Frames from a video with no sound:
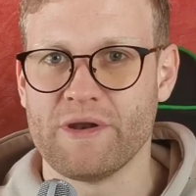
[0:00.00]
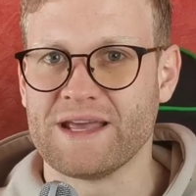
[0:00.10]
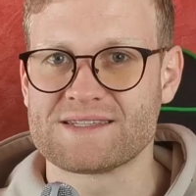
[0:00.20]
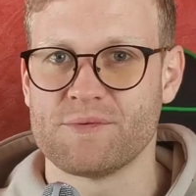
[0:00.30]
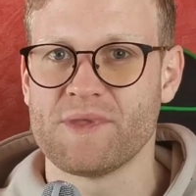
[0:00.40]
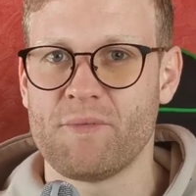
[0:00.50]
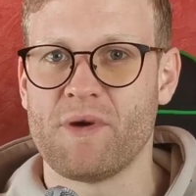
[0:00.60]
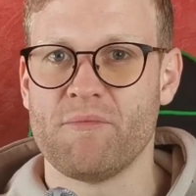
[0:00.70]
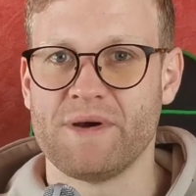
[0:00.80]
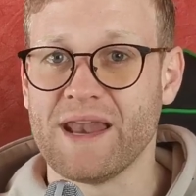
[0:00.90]
know an exact
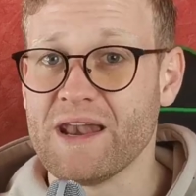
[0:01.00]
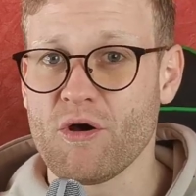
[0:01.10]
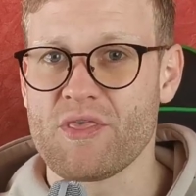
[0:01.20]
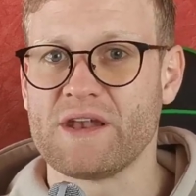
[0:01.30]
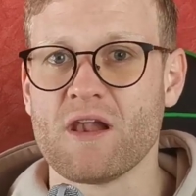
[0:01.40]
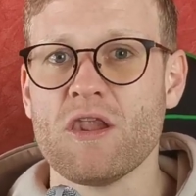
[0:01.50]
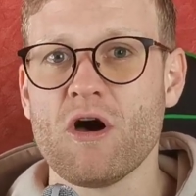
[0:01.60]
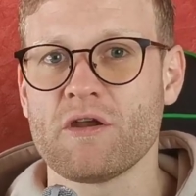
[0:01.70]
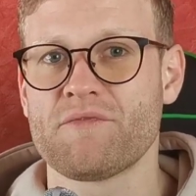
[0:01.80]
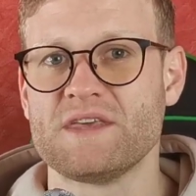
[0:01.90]
number, but I know that a
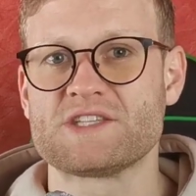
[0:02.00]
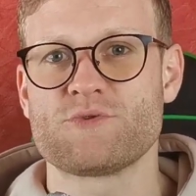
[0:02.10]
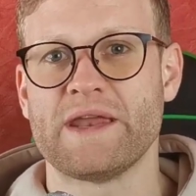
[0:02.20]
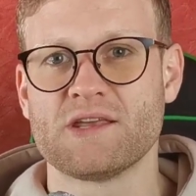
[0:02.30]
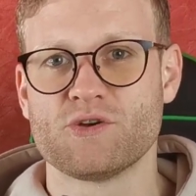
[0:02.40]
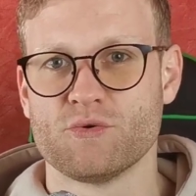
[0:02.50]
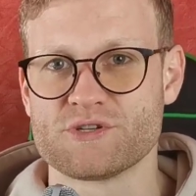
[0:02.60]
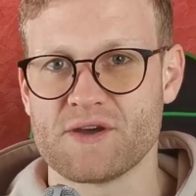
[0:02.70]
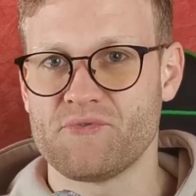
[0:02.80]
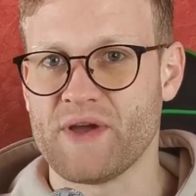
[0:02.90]
lot of these trading
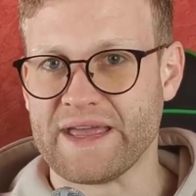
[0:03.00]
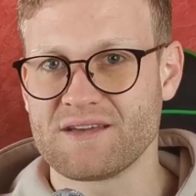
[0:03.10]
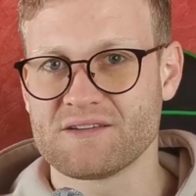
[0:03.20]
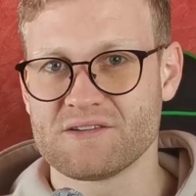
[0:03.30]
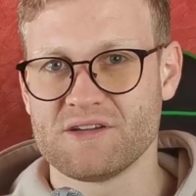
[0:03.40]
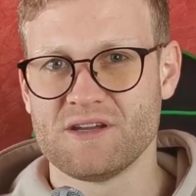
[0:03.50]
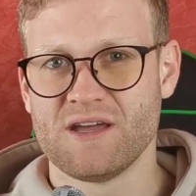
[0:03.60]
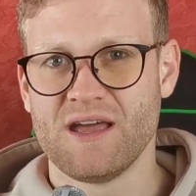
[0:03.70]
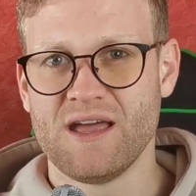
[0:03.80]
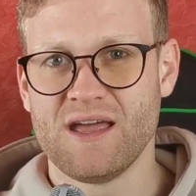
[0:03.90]
gurus are fake.
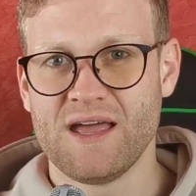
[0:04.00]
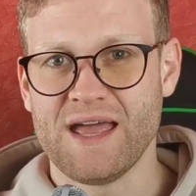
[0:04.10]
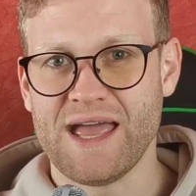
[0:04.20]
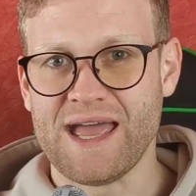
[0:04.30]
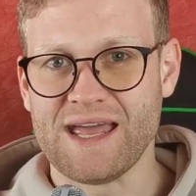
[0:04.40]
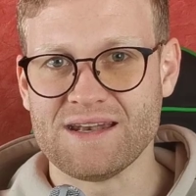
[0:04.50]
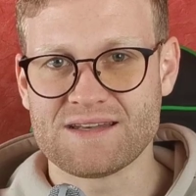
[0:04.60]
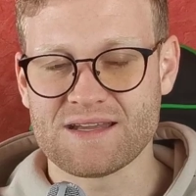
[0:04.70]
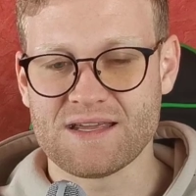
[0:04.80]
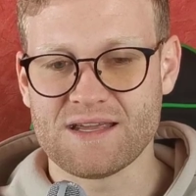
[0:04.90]

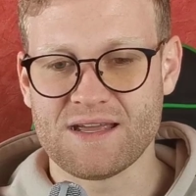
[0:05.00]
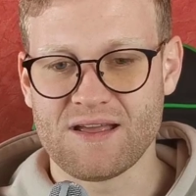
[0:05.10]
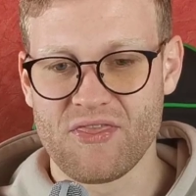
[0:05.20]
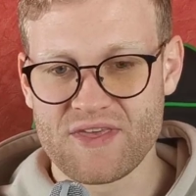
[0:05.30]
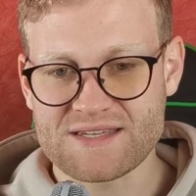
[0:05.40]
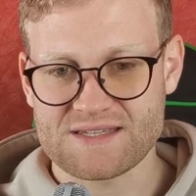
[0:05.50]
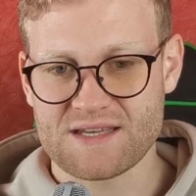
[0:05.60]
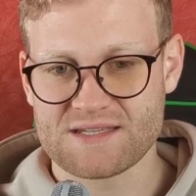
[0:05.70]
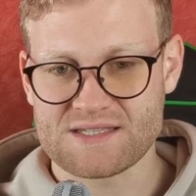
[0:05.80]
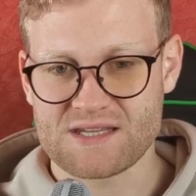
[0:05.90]
And this
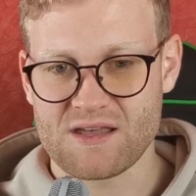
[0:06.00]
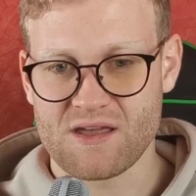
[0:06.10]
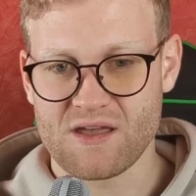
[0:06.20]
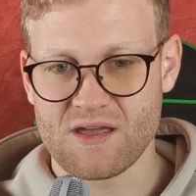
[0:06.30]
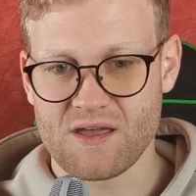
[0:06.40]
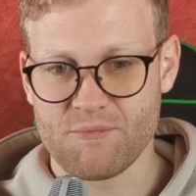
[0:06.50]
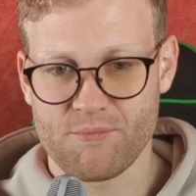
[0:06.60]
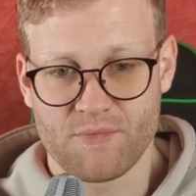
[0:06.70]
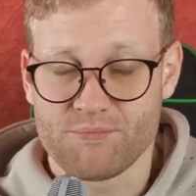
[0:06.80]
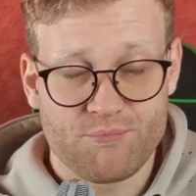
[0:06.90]
is
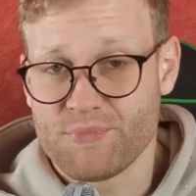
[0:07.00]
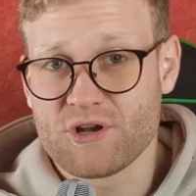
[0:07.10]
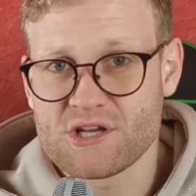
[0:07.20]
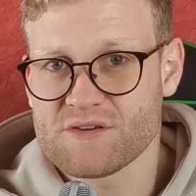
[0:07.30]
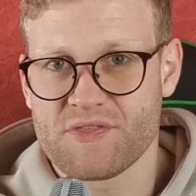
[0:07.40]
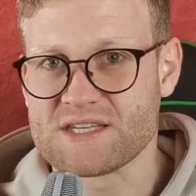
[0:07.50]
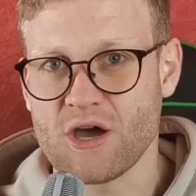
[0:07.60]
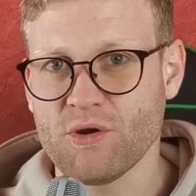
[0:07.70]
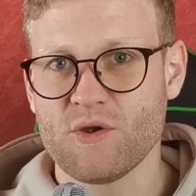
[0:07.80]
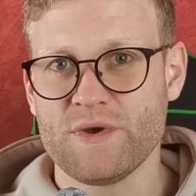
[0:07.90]
because of this
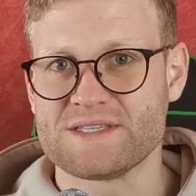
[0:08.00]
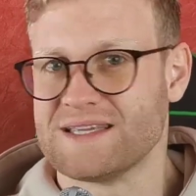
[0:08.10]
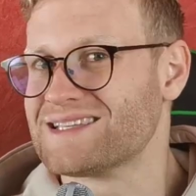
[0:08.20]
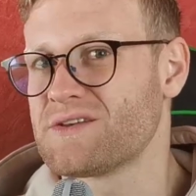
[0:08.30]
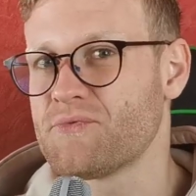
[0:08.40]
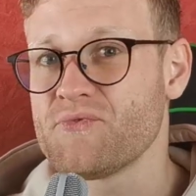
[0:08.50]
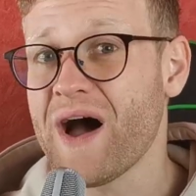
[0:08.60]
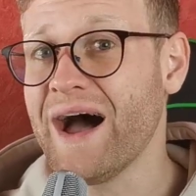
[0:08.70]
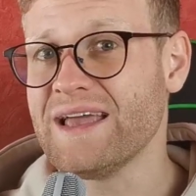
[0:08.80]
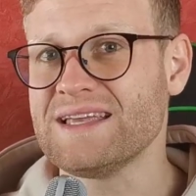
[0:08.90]
only reason. It's
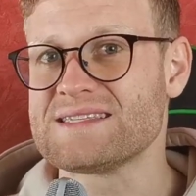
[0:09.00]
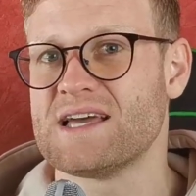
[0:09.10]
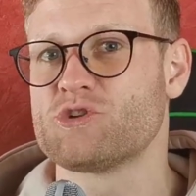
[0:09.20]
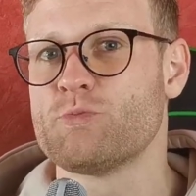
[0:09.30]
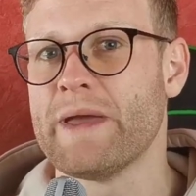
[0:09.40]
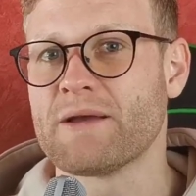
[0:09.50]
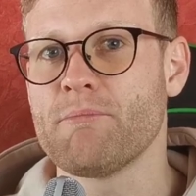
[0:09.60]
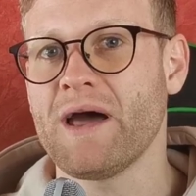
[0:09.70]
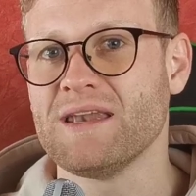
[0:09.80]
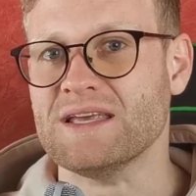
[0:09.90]
far easier to make
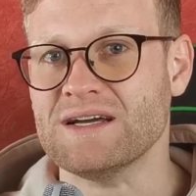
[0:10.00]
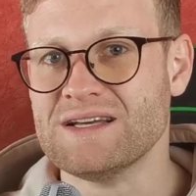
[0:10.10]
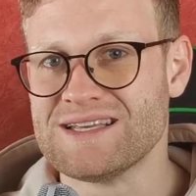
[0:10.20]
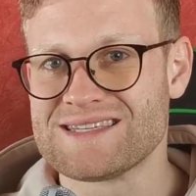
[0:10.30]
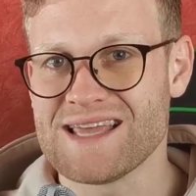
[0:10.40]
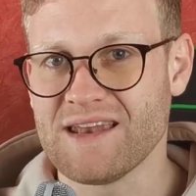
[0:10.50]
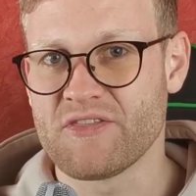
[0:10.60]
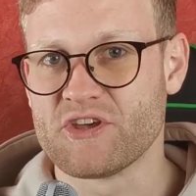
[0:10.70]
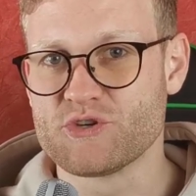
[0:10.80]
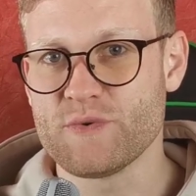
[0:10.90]
money
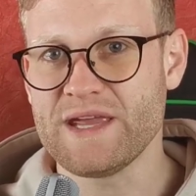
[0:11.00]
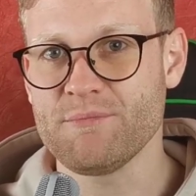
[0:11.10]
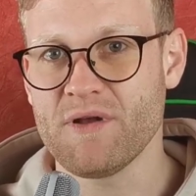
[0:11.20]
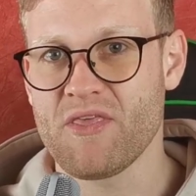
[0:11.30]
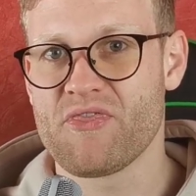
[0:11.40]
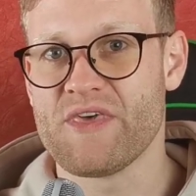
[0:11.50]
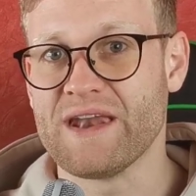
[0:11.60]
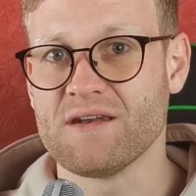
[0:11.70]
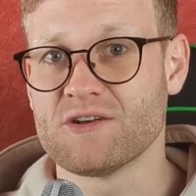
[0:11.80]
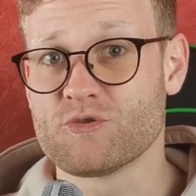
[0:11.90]
selling the dream
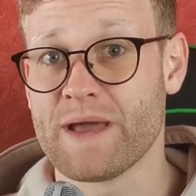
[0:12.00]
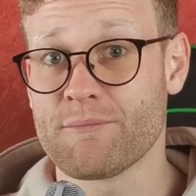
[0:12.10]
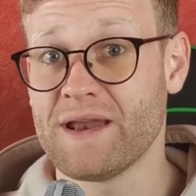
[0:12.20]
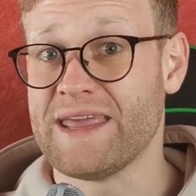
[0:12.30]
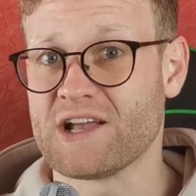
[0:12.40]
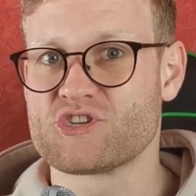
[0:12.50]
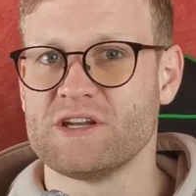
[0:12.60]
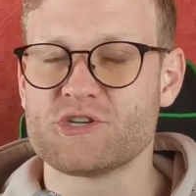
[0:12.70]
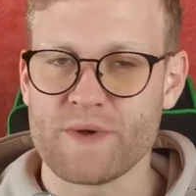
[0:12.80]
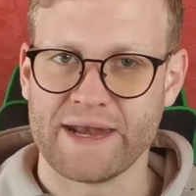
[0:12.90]
than to make money
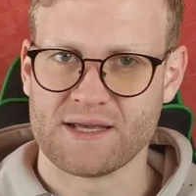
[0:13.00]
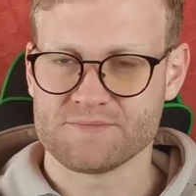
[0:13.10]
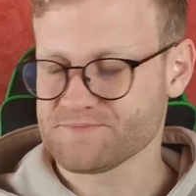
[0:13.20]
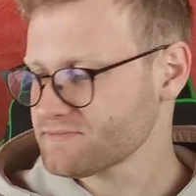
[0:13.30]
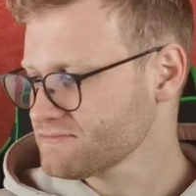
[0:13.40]
actually trading.